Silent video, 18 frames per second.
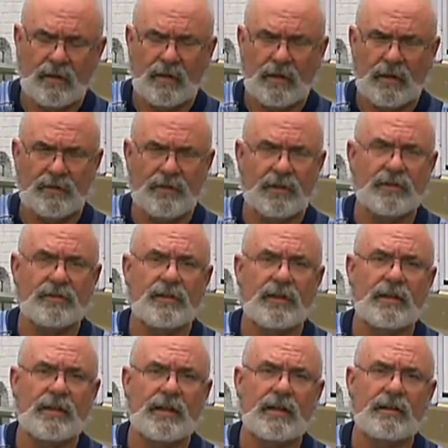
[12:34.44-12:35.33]
as you can
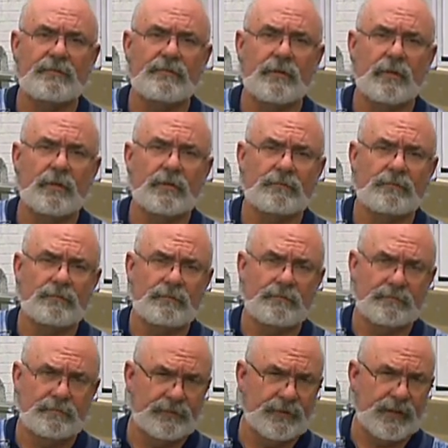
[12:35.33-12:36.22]
see there, for
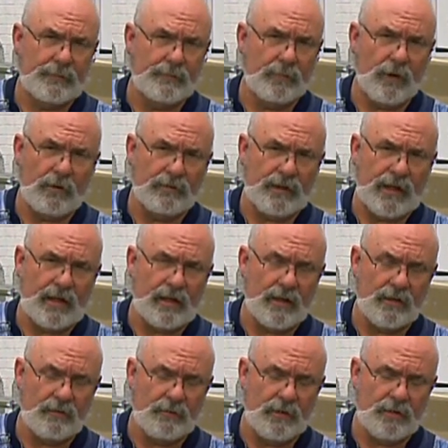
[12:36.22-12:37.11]
if you get broke down
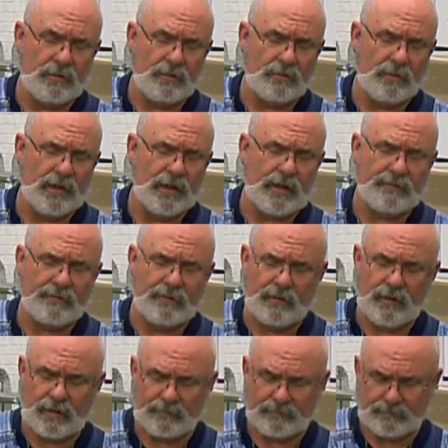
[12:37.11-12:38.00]
on the road or
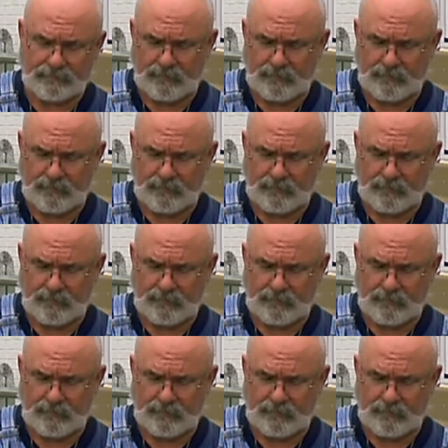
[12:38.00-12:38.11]
whatever and